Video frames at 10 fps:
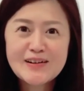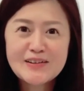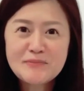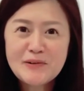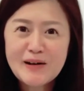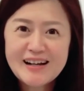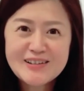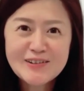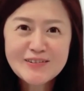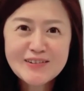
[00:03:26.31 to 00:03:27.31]
the more I
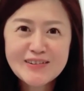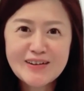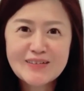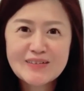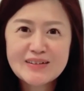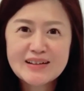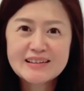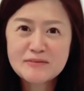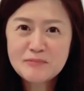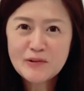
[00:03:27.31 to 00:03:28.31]
don't know,
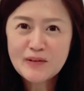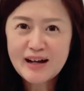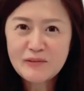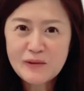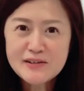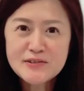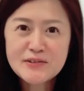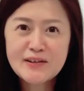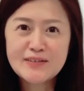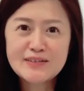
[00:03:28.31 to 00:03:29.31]
the more I want to
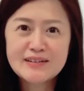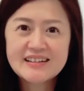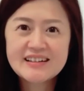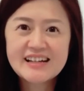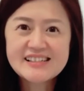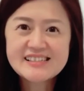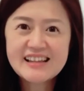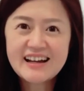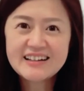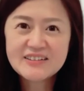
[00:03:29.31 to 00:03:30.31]
know. It's
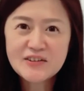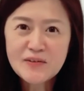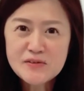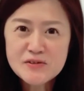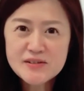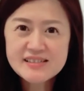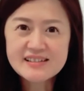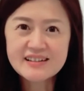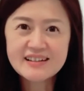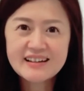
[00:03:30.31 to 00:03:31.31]
like a tongue
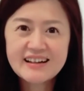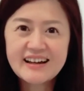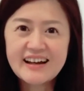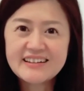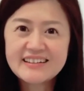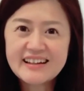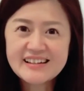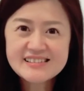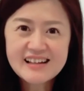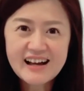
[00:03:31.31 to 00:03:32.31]
twister, and
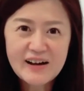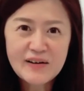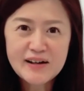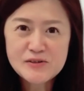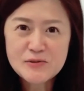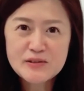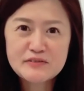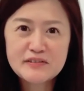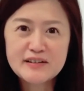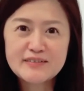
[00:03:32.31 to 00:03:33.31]
it's how I truly
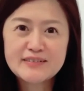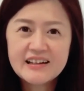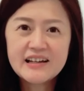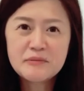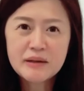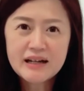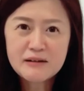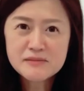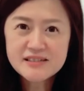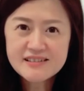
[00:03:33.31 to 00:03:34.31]
feel. It
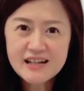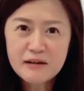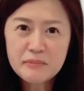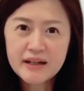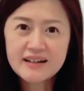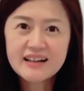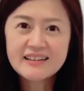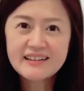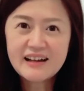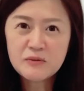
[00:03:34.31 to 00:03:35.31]
becomes a topic
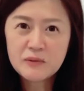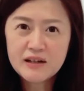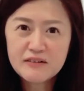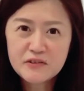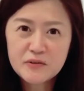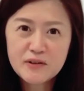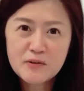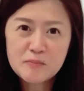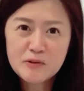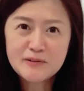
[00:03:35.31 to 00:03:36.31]
that I would love to
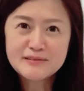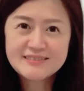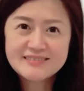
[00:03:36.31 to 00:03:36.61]
know more.